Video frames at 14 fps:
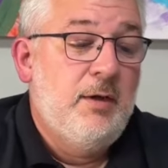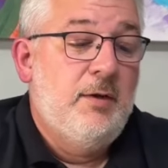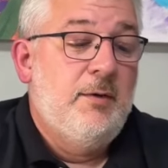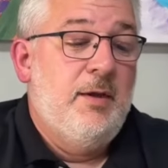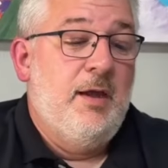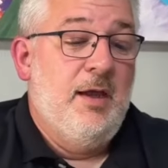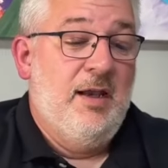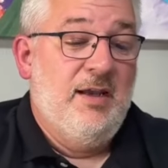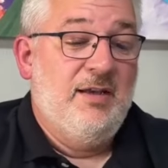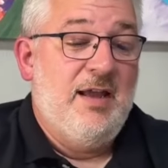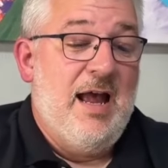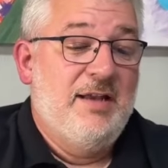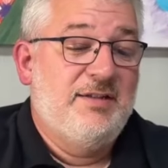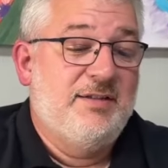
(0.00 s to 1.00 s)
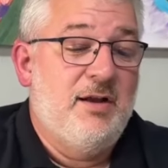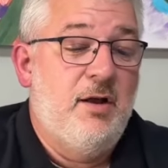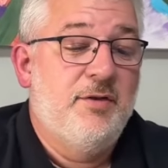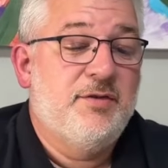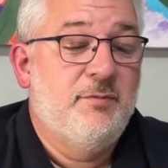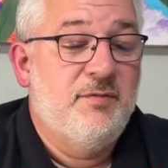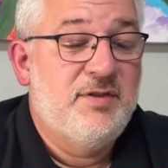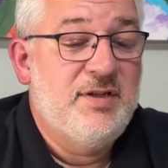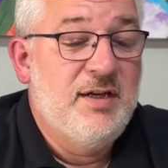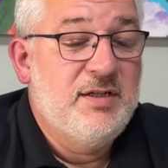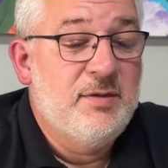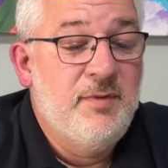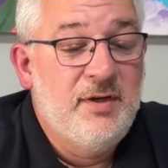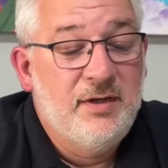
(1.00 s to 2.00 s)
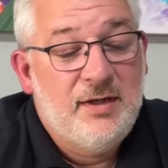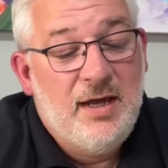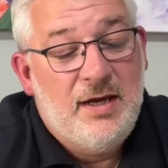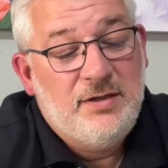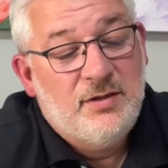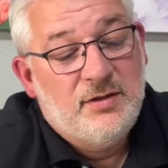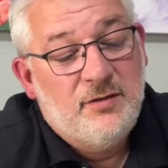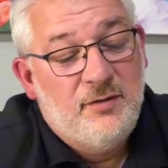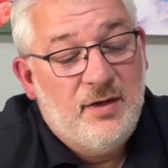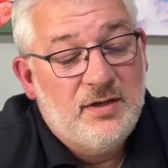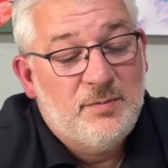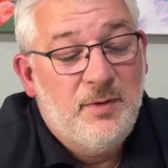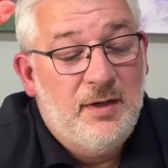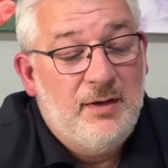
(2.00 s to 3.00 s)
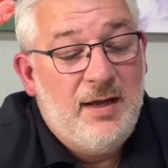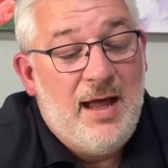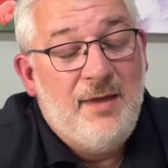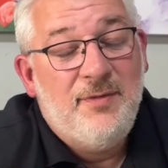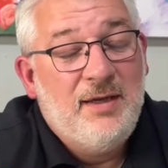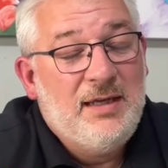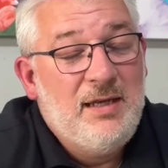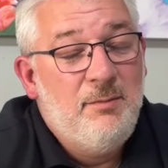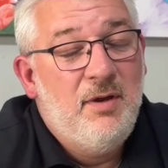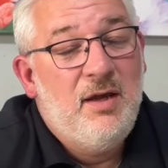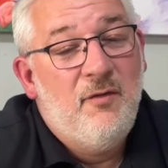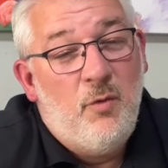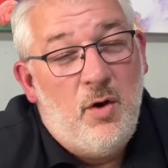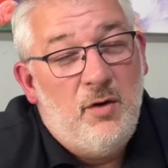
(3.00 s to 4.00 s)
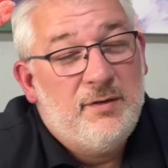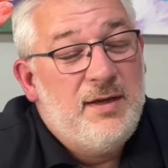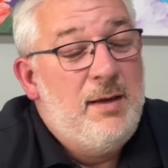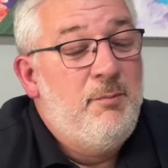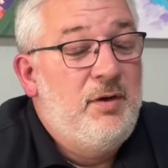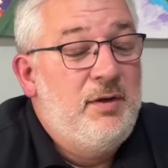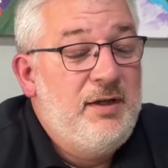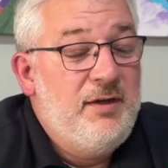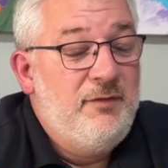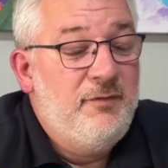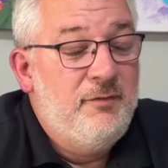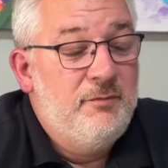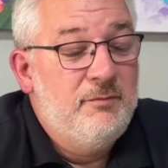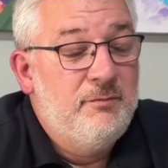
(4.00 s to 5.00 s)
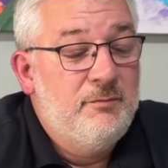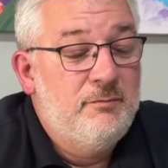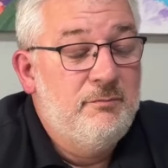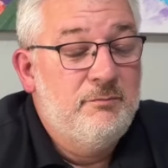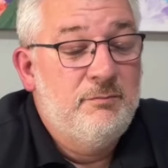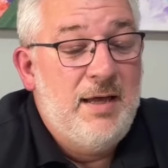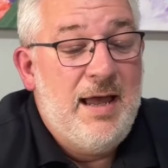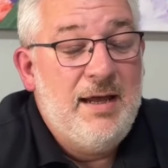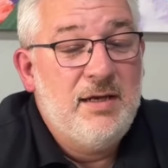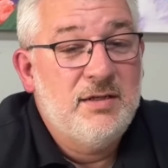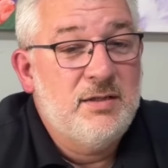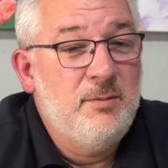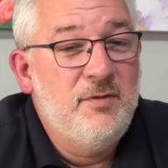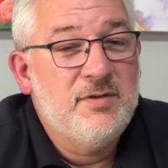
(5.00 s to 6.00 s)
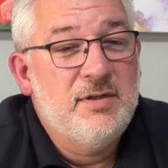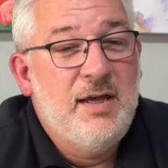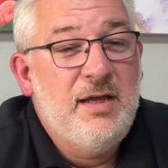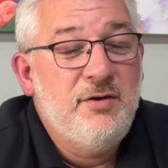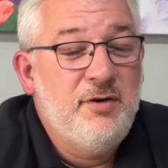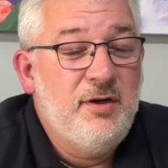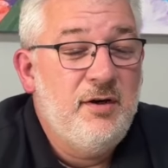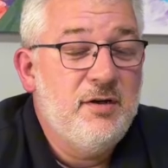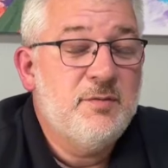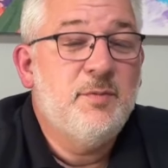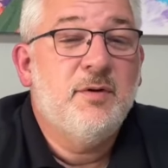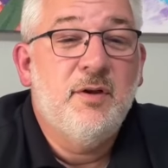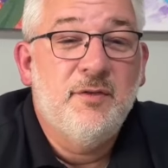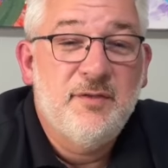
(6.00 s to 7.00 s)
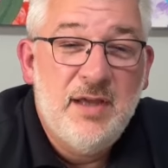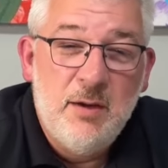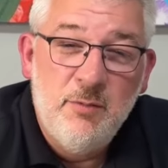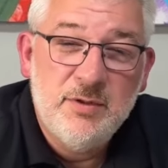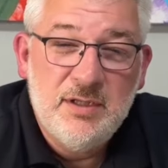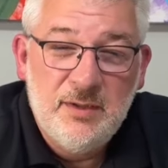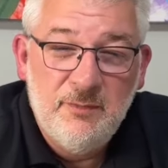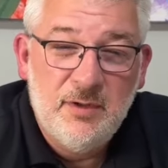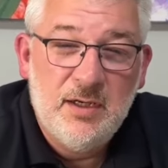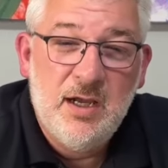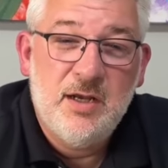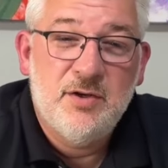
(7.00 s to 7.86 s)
and I'd seen some indications of this, but I think he may have walked that belief back in some of his later years, because that was even kind of